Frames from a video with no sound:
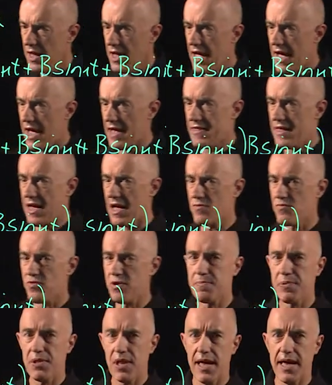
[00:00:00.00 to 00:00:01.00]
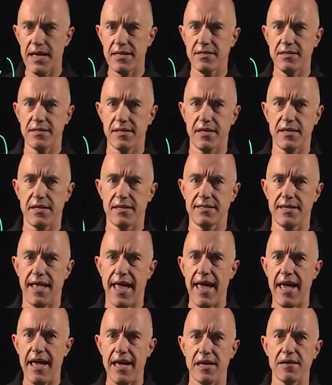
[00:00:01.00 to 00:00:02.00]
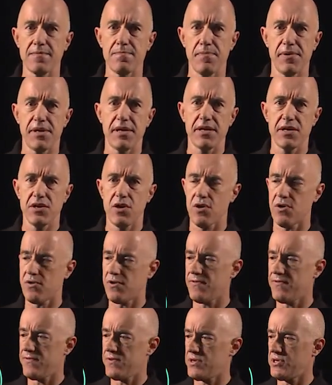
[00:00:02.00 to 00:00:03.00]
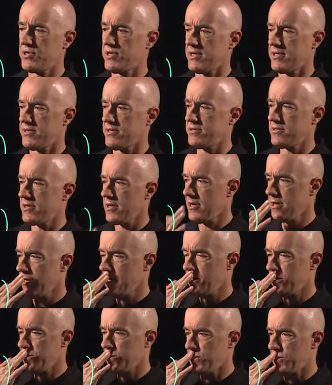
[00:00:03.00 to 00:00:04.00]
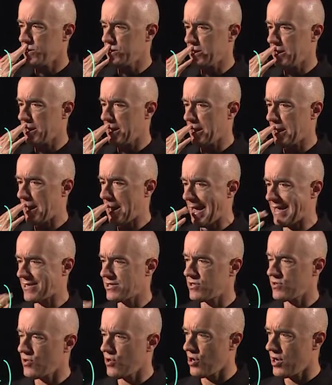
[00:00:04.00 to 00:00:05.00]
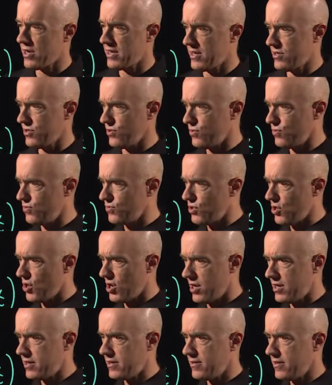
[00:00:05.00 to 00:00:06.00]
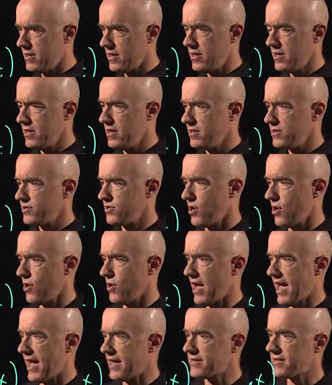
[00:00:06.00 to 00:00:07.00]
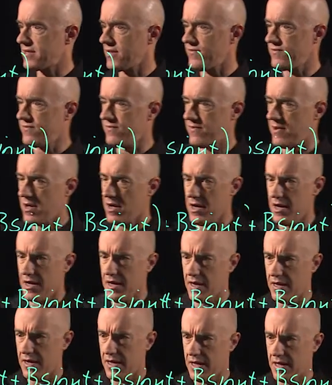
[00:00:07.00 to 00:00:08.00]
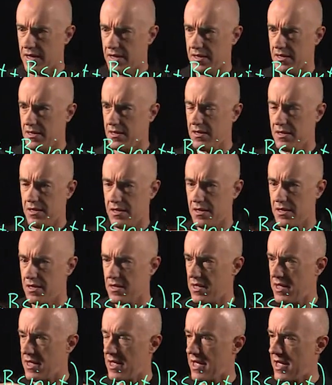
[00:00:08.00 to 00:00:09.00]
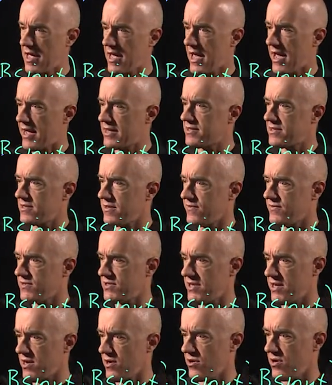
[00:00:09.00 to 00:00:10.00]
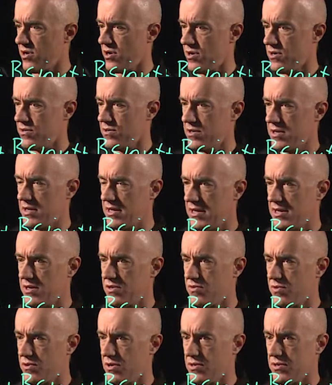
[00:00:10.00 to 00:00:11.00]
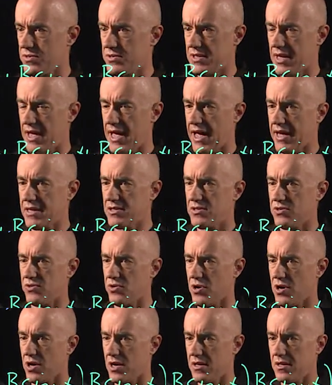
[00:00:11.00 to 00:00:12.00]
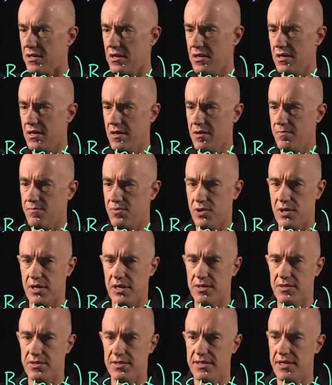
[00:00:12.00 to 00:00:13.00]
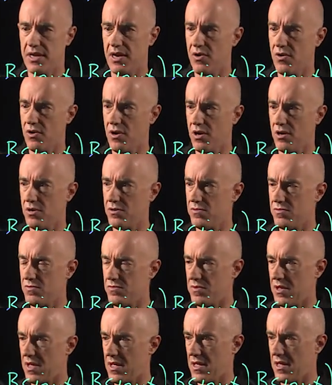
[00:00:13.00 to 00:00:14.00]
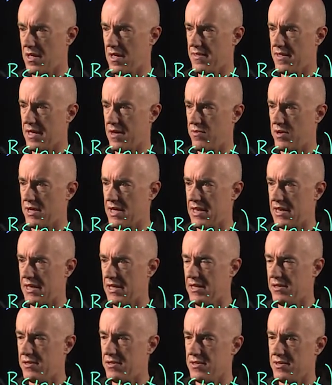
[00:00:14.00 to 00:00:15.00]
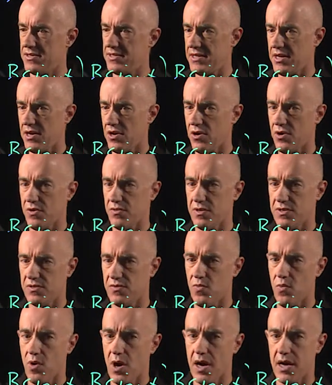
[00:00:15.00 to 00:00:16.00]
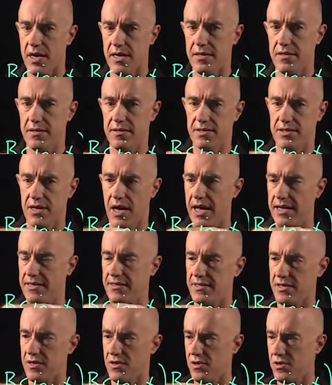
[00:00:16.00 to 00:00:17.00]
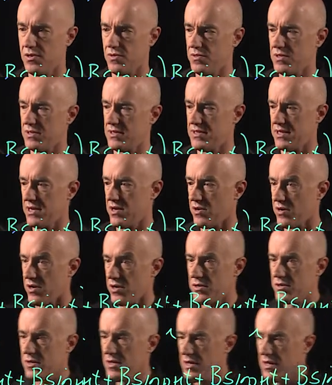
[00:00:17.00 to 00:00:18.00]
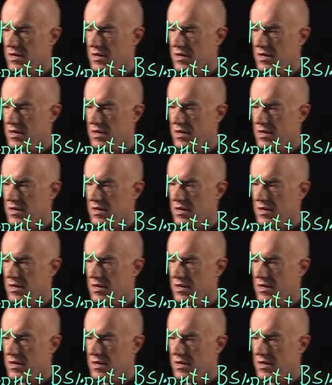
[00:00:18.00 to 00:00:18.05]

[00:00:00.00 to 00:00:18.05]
And then replace these a and b coefficients using x naught and u naught. So x of, uh, x of 0 equals x naught, put in 0, and then we get e to the 0 is 1, sine 0 is 0.